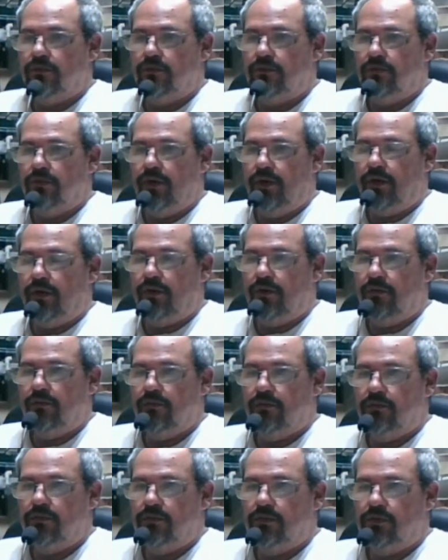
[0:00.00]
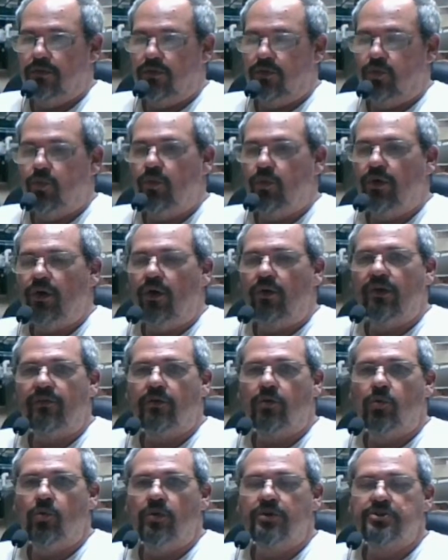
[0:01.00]
You know, we don't
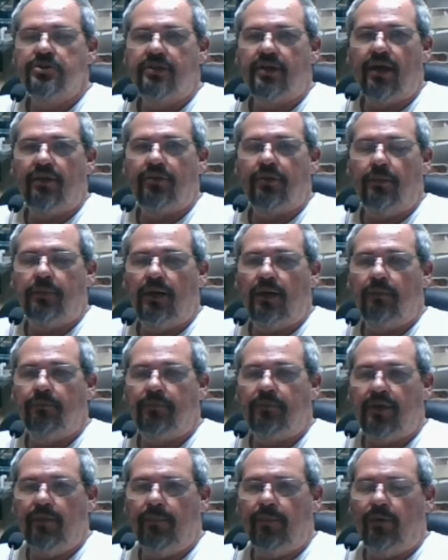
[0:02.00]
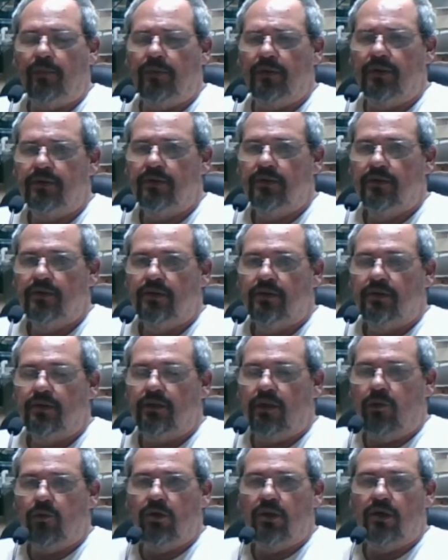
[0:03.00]
ever wish death upon people, but
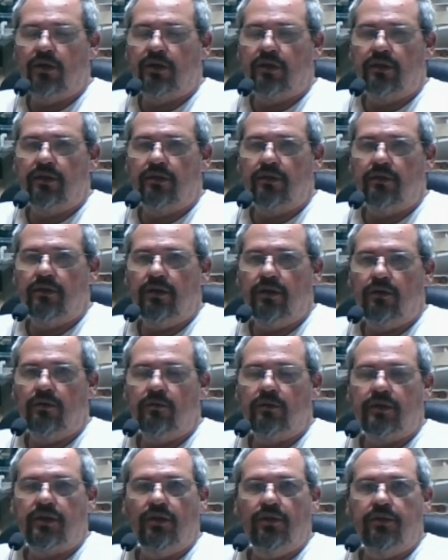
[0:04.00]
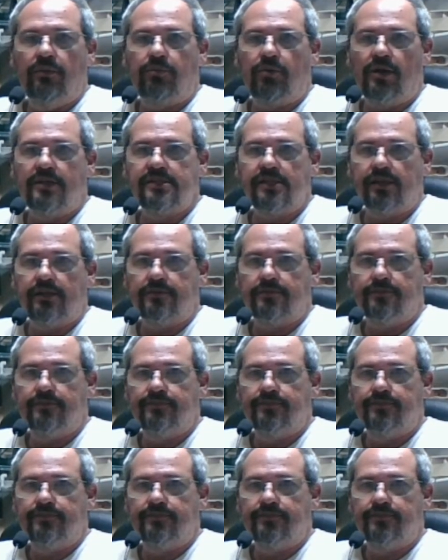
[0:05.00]
they were looking to, you know, kill the president.